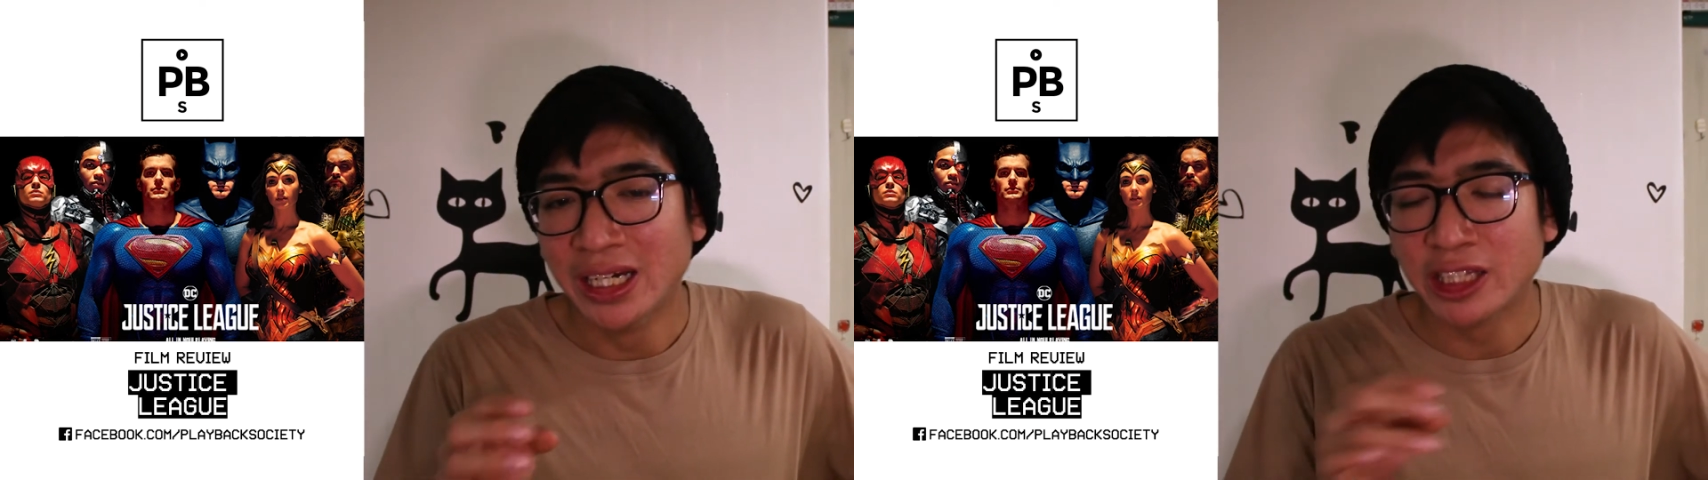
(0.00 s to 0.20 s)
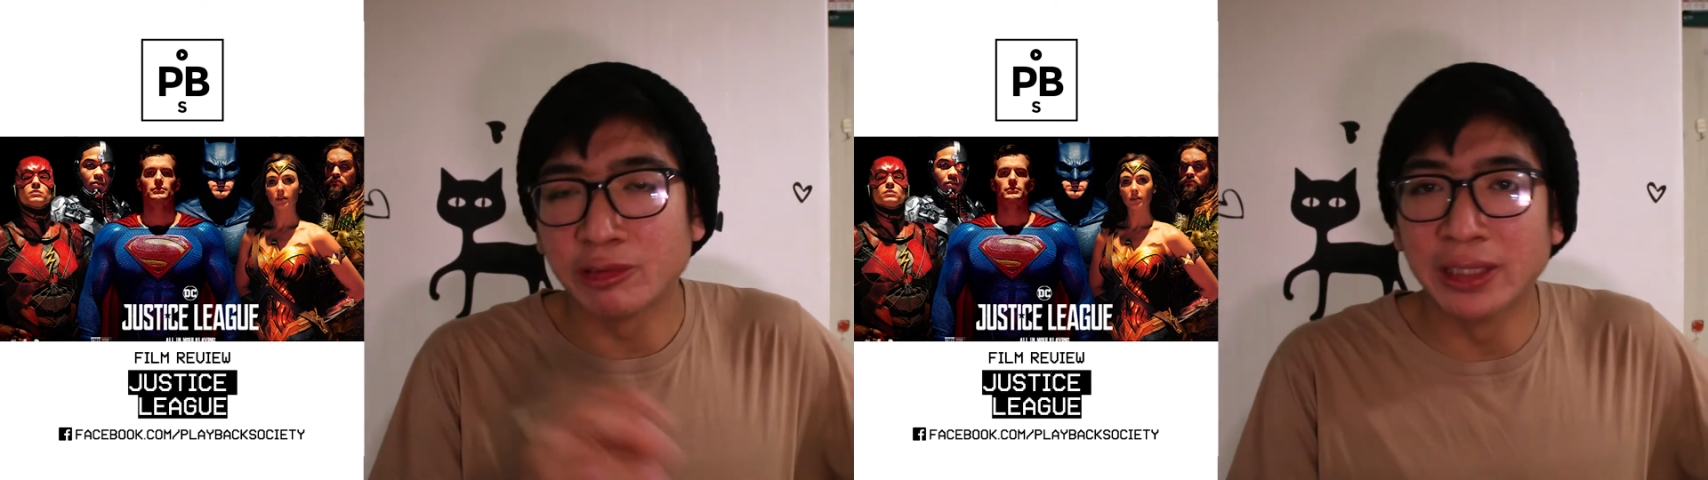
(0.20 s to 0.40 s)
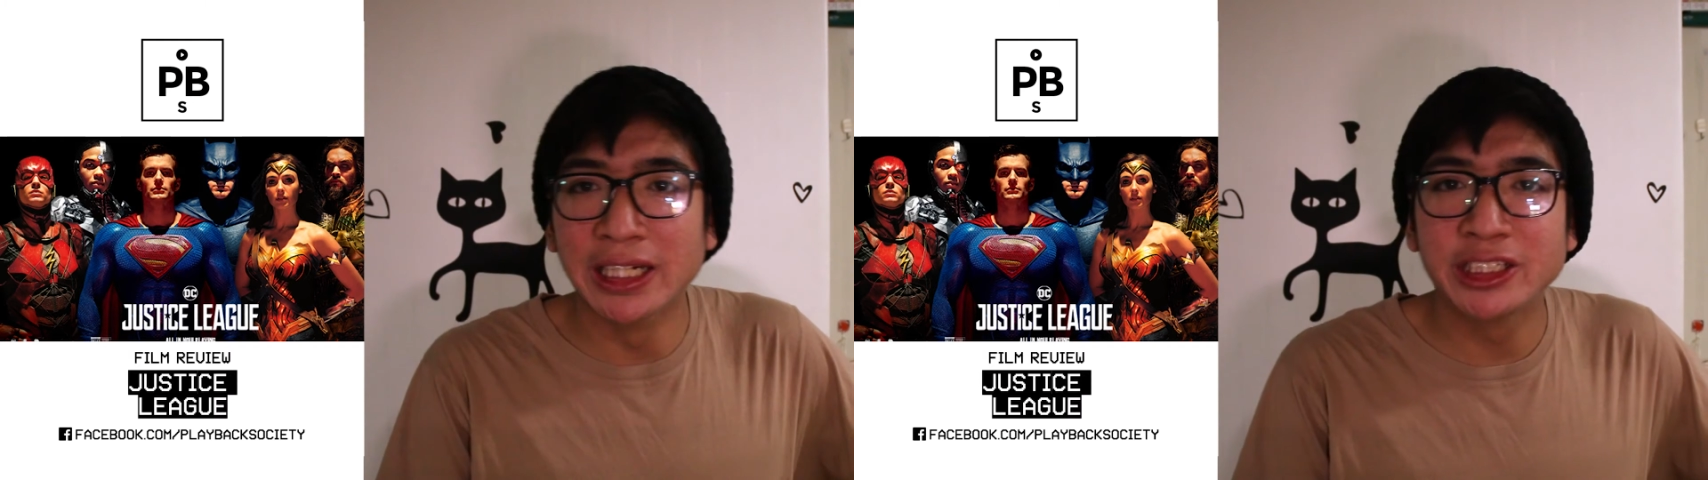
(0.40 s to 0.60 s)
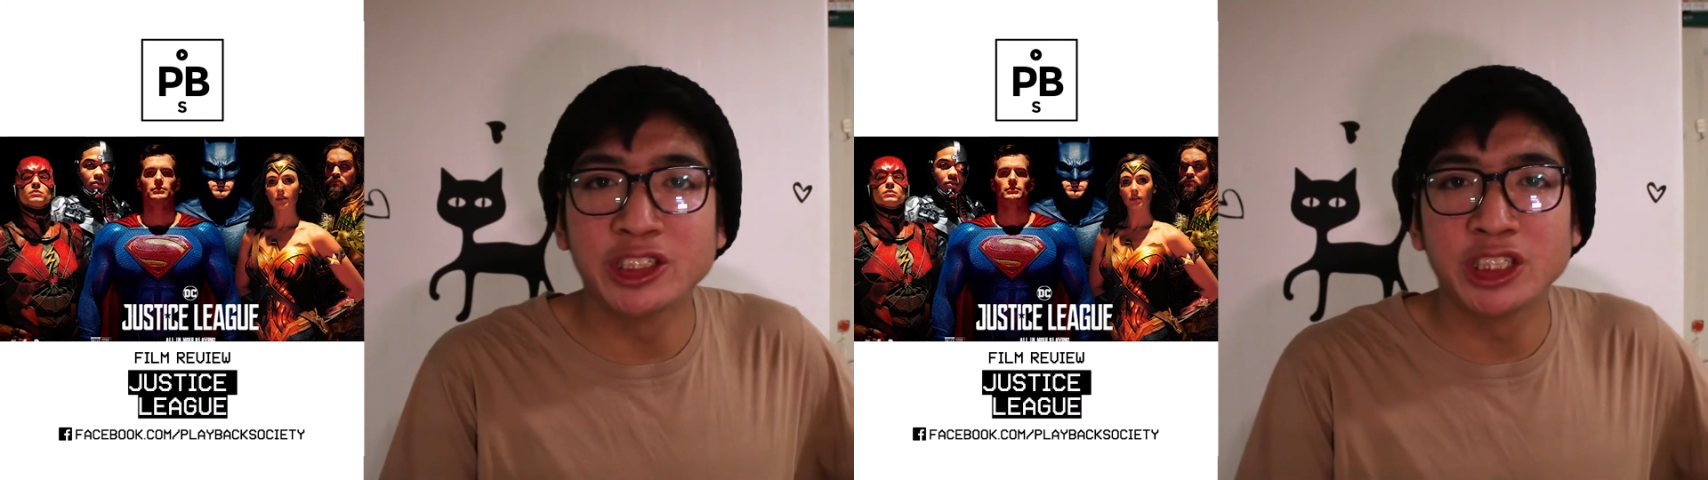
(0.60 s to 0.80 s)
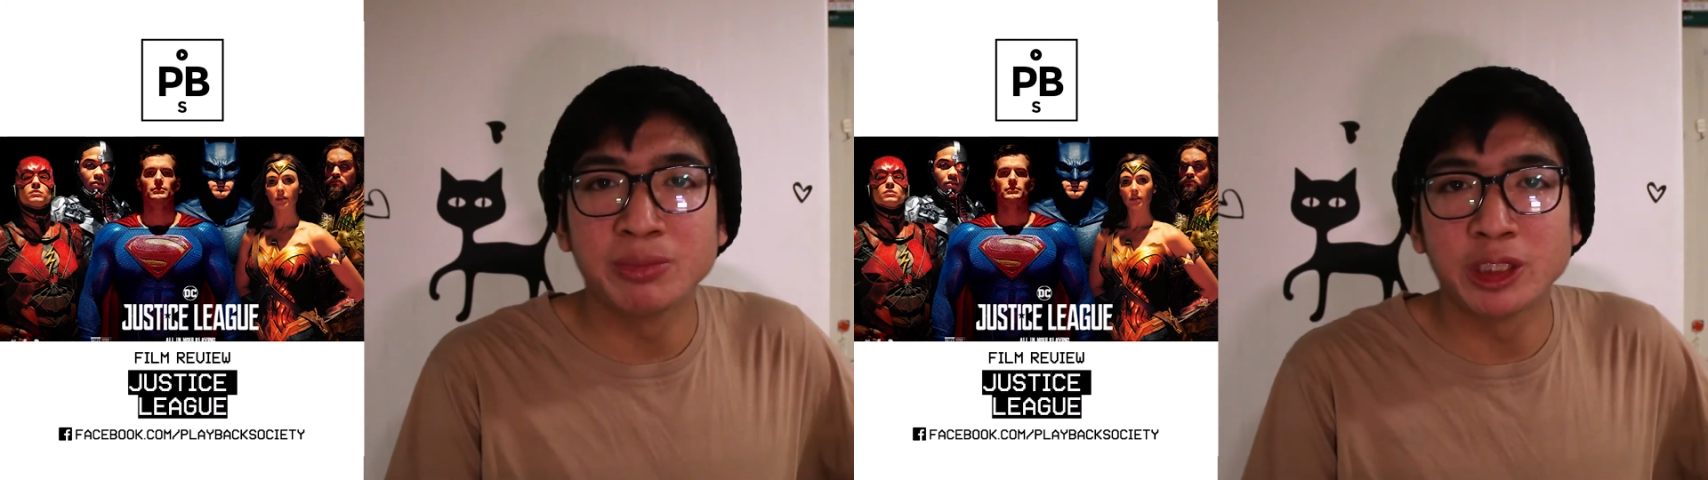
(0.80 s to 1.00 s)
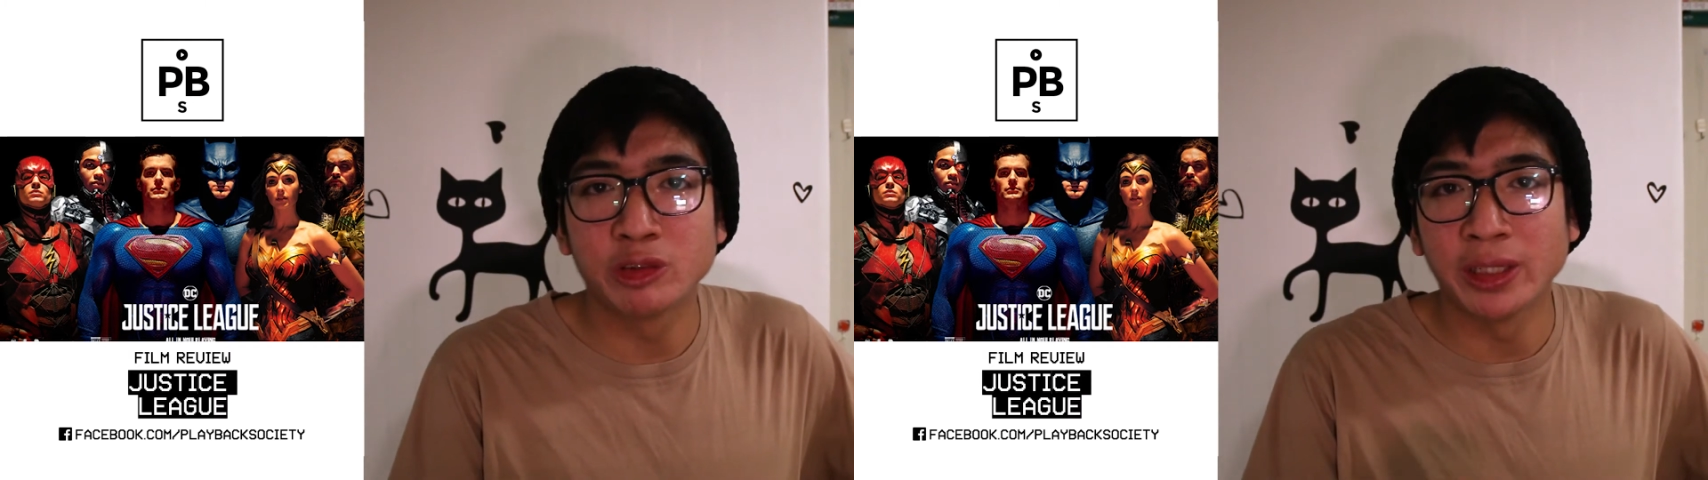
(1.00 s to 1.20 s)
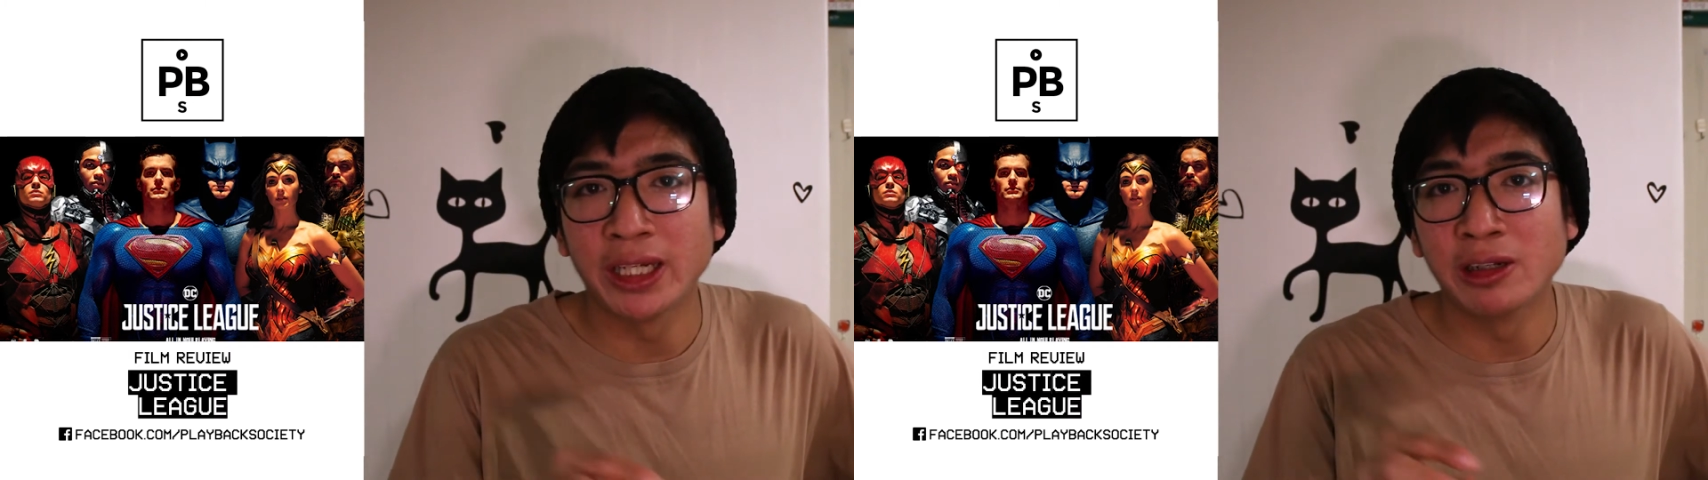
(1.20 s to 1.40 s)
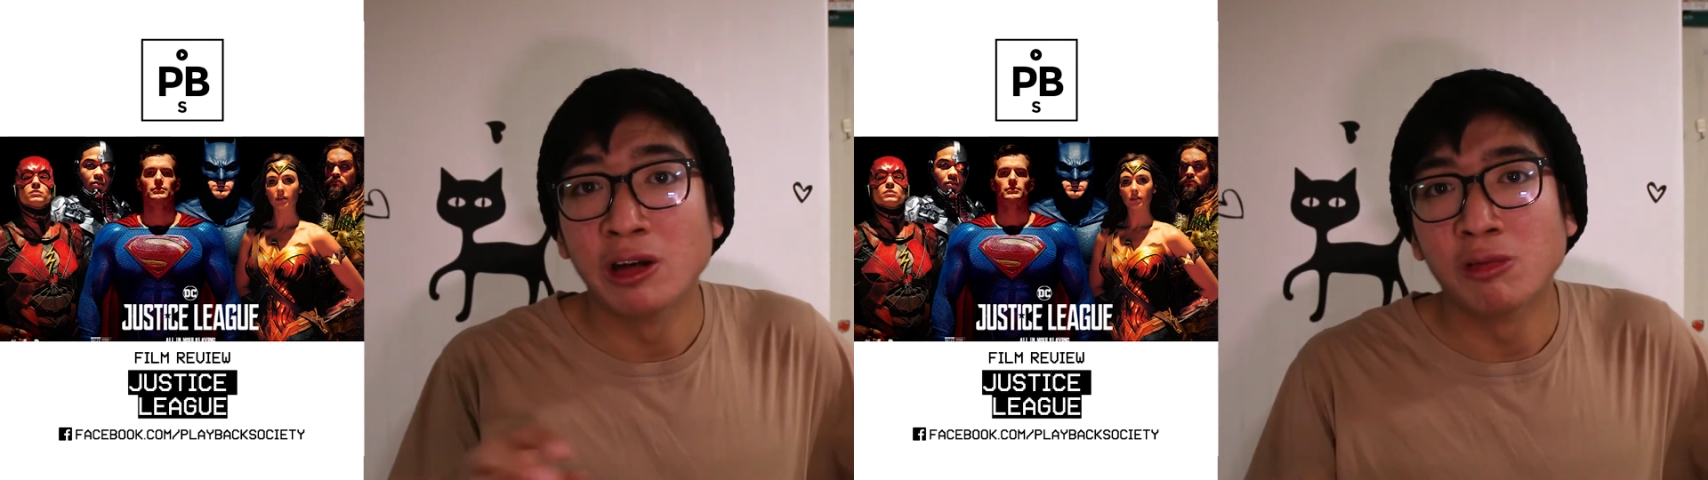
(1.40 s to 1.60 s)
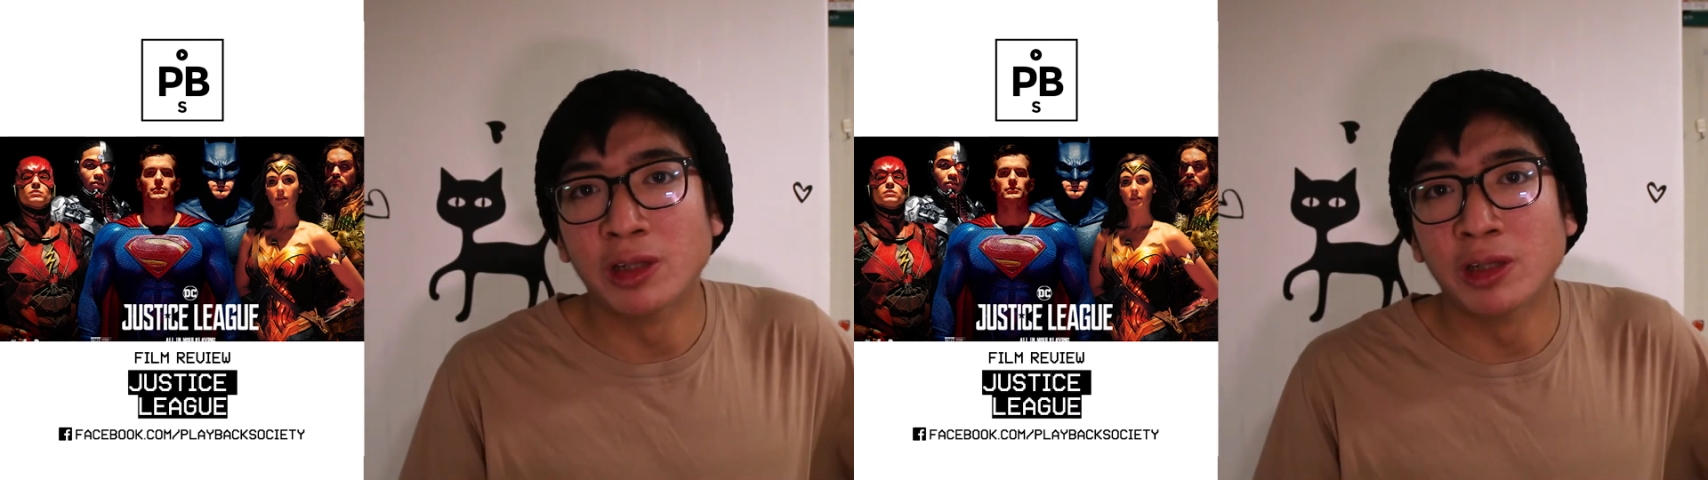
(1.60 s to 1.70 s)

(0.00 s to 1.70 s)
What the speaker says: the relationship between